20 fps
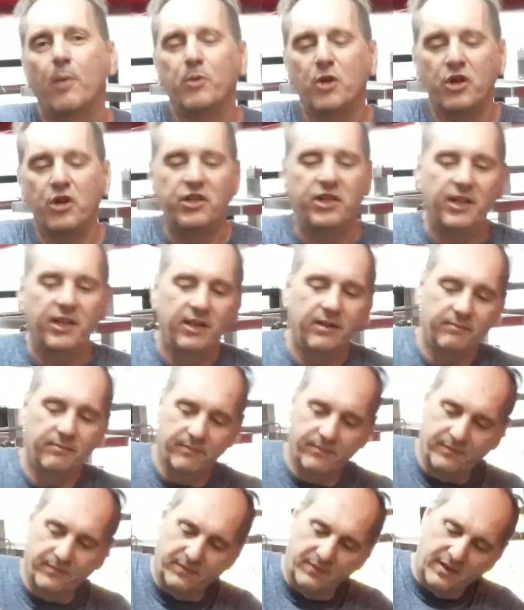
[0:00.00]
using
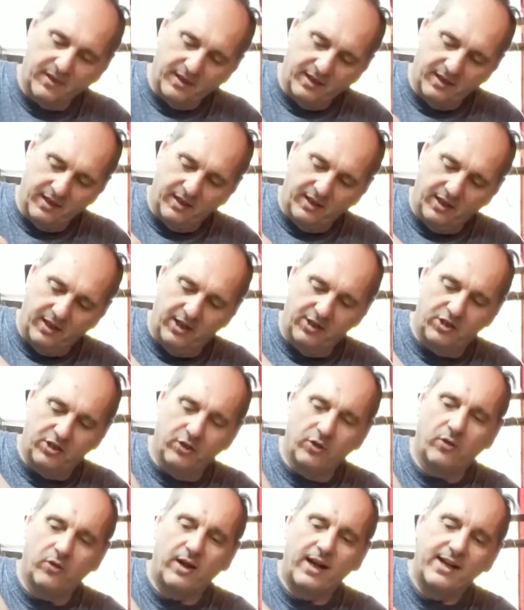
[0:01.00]
kitchen
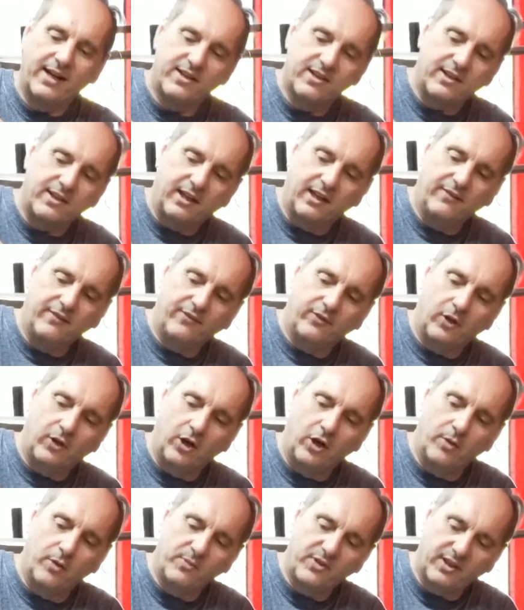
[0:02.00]
grade stuff or
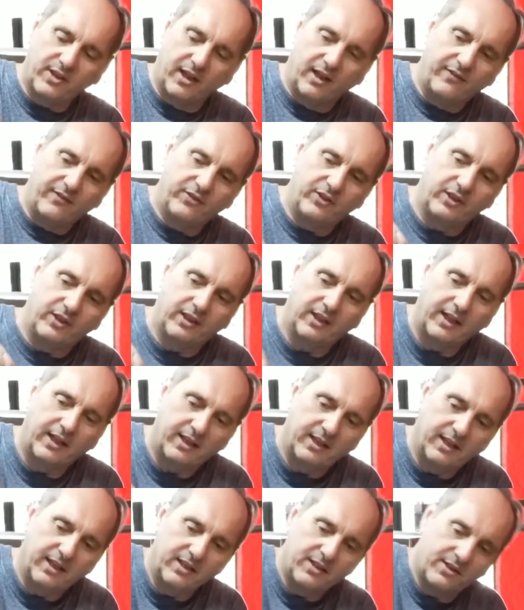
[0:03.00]
home stuff to clean
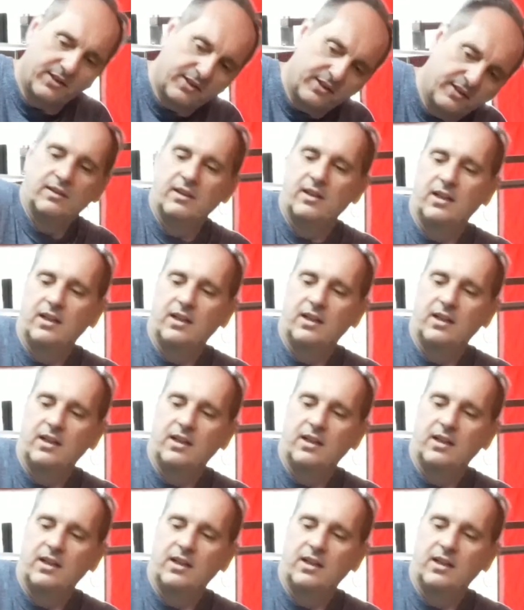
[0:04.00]
this.